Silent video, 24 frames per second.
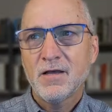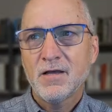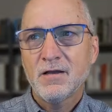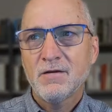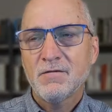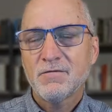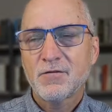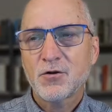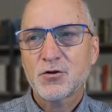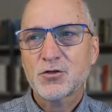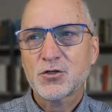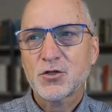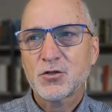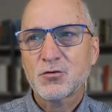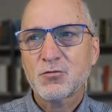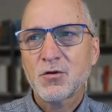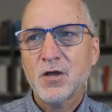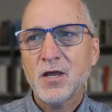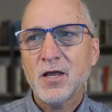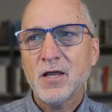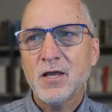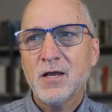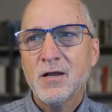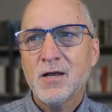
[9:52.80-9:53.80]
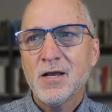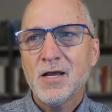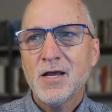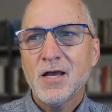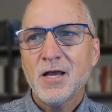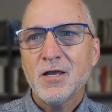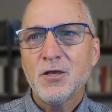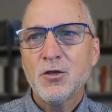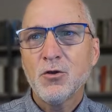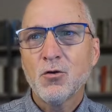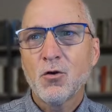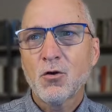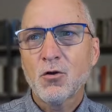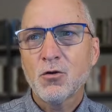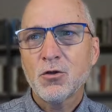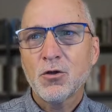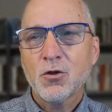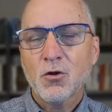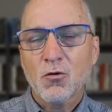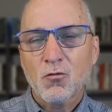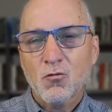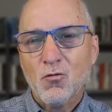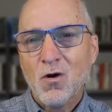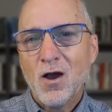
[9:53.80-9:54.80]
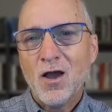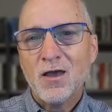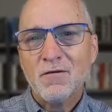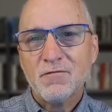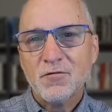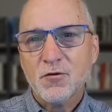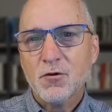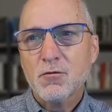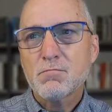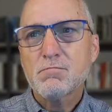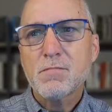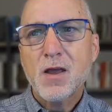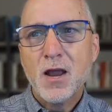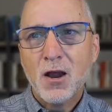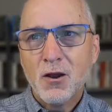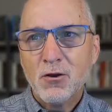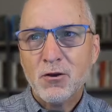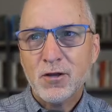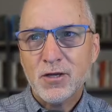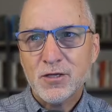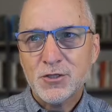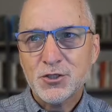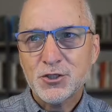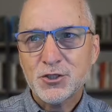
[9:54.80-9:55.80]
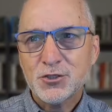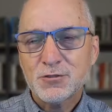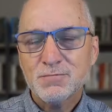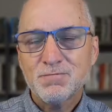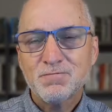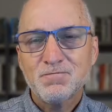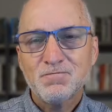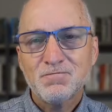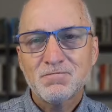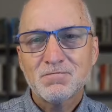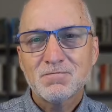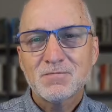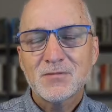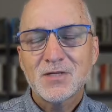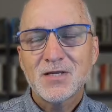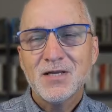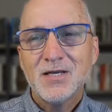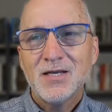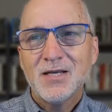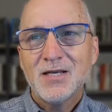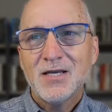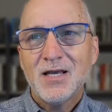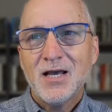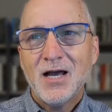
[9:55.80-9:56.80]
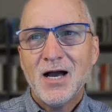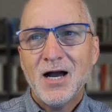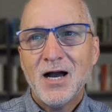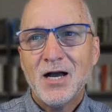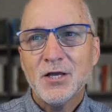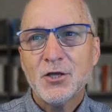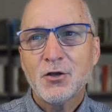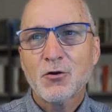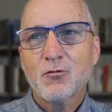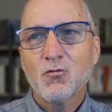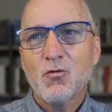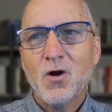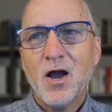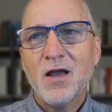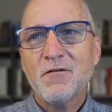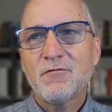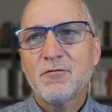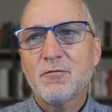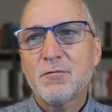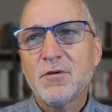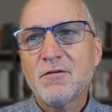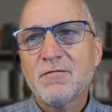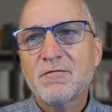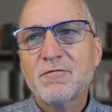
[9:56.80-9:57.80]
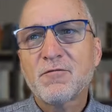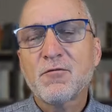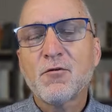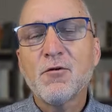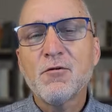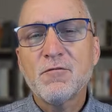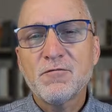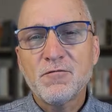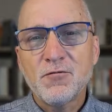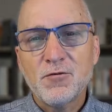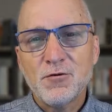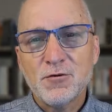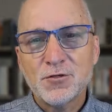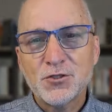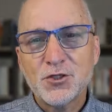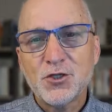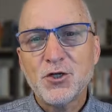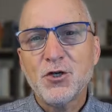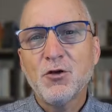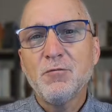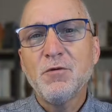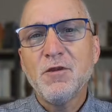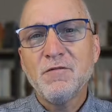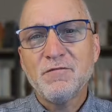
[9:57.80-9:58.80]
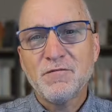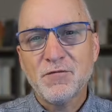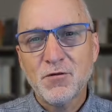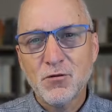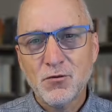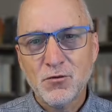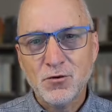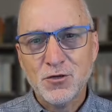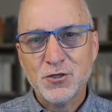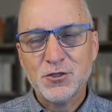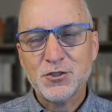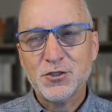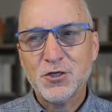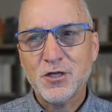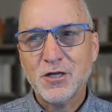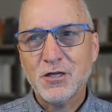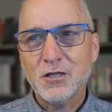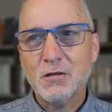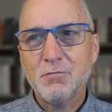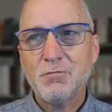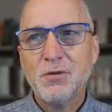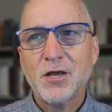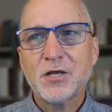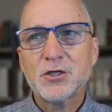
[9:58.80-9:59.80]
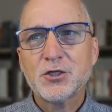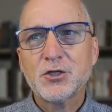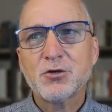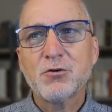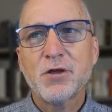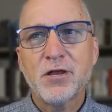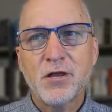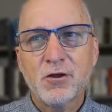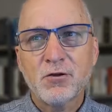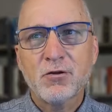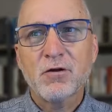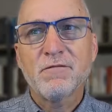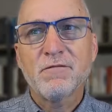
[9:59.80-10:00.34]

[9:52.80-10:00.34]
Verse 3 Your, your wife, your marriage, uh, your wife will be fruitful. She'll be flourishing. The picture here of